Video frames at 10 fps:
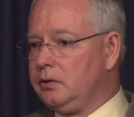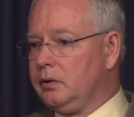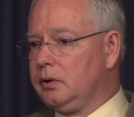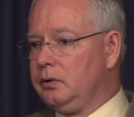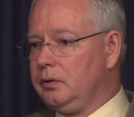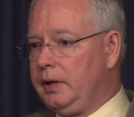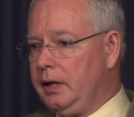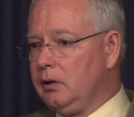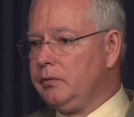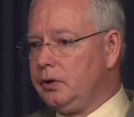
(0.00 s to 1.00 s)
to include
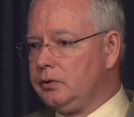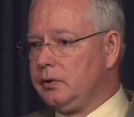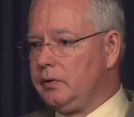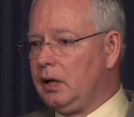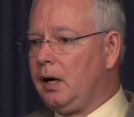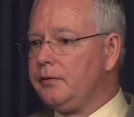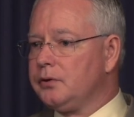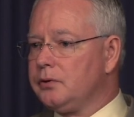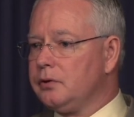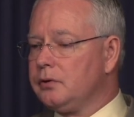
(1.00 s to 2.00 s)
interviews of the
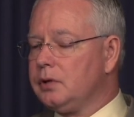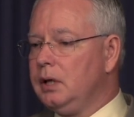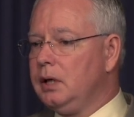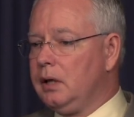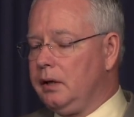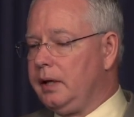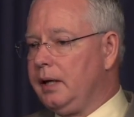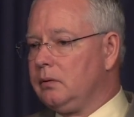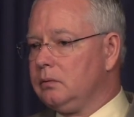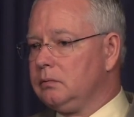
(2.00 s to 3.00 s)
officers,
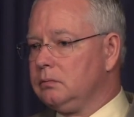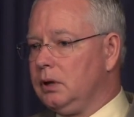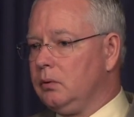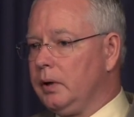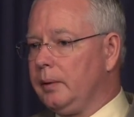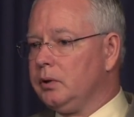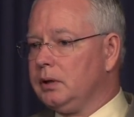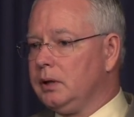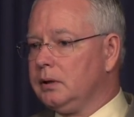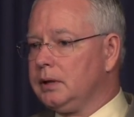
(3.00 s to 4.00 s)
that we're able
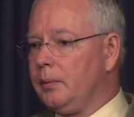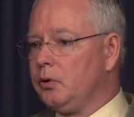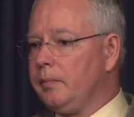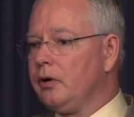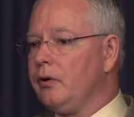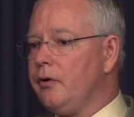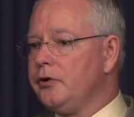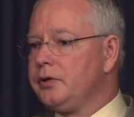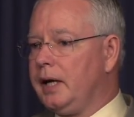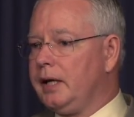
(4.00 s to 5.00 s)
to come to a better
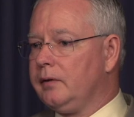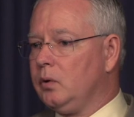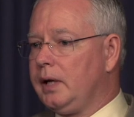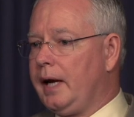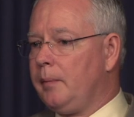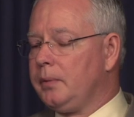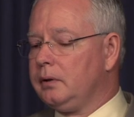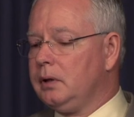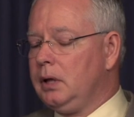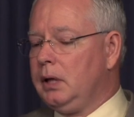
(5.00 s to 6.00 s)
understanding of what happened.